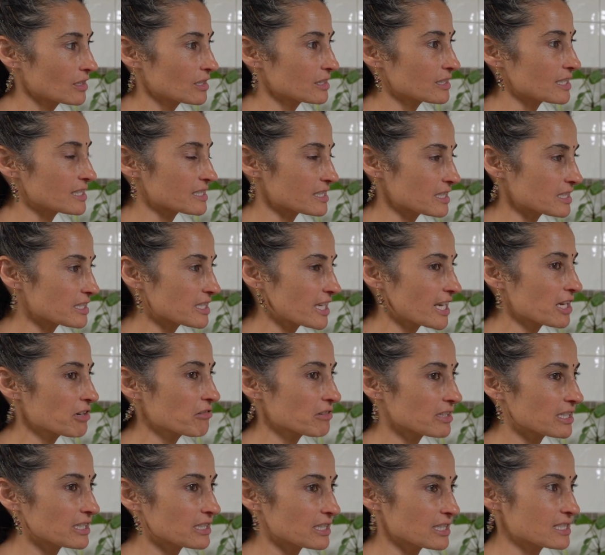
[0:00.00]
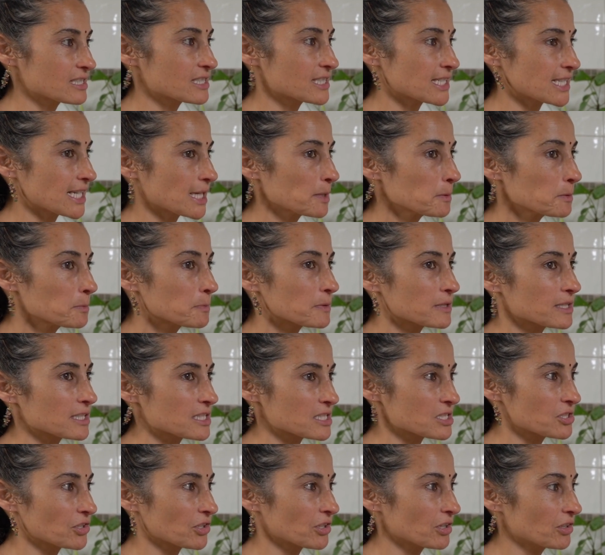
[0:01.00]
there's integrity and there's depth, but
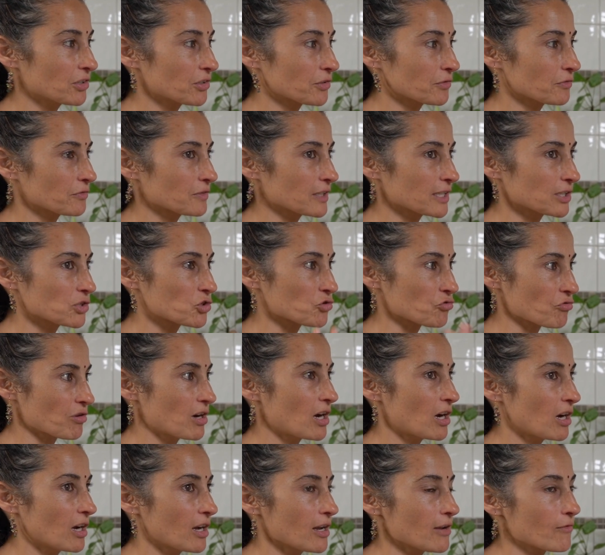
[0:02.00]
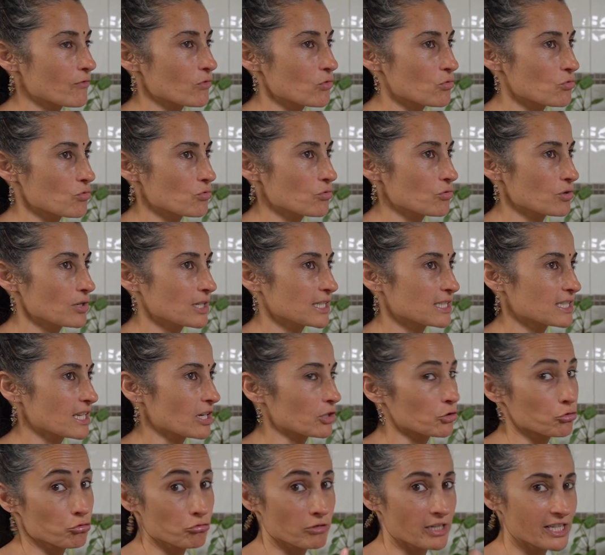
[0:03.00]
there's not a lot of like drive or
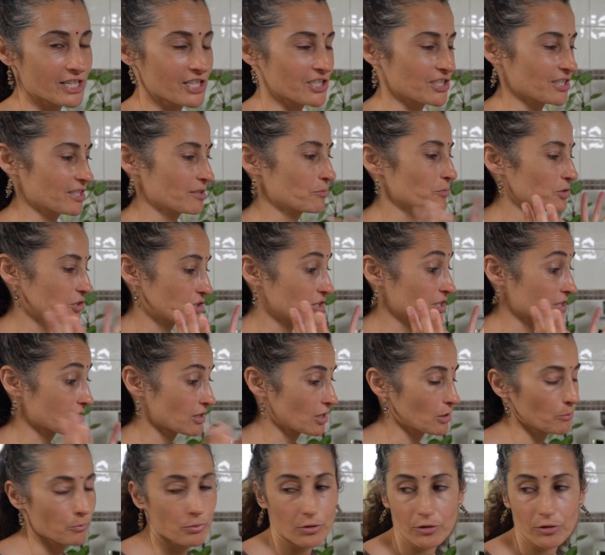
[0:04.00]
aggression, which is kind of